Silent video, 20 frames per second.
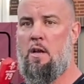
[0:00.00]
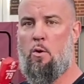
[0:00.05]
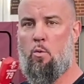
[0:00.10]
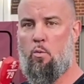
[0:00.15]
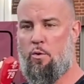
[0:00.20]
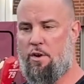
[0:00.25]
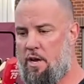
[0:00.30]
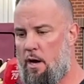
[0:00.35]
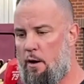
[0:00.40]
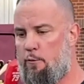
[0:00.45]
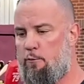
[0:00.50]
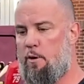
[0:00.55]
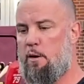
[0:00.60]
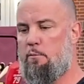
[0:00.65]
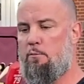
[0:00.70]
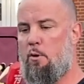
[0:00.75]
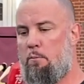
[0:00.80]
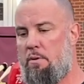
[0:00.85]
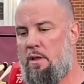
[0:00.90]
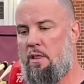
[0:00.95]
recovery,
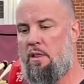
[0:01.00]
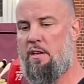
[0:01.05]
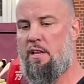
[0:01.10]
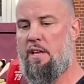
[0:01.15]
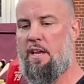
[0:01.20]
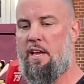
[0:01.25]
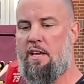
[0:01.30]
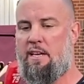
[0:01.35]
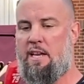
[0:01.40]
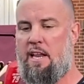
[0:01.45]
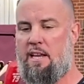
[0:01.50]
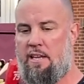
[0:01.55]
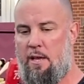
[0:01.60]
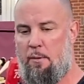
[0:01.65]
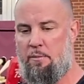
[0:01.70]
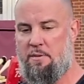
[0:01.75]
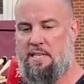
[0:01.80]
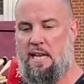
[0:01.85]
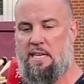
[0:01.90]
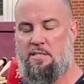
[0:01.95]
mobility, kind of
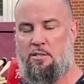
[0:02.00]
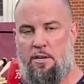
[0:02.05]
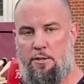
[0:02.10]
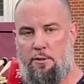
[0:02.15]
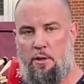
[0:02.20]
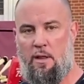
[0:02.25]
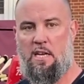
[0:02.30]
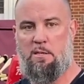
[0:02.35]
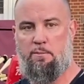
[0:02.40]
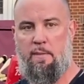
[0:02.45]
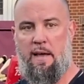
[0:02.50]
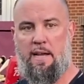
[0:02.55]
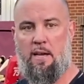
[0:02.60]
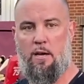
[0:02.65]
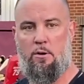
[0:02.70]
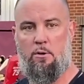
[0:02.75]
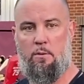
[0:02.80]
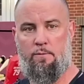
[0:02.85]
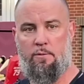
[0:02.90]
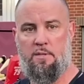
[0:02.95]
help these guys start getting their legs back
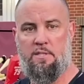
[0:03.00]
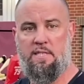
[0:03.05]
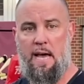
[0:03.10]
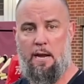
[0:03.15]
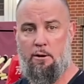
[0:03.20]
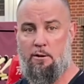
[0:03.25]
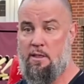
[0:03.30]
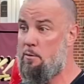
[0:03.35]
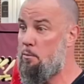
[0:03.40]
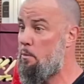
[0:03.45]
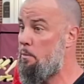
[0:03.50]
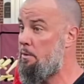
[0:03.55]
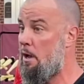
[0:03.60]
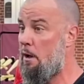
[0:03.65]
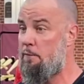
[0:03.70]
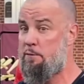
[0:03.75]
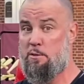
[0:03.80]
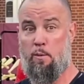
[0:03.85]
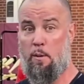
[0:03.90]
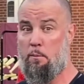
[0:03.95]
on for Saturday. and we'll be
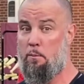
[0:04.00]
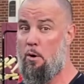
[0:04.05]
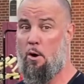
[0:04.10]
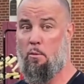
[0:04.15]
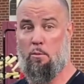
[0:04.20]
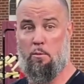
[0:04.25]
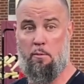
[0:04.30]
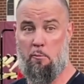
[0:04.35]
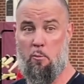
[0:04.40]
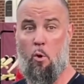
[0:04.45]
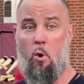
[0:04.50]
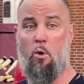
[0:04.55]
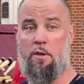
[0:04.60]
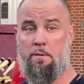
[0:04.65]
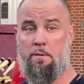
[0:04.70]
off spring ball and we'll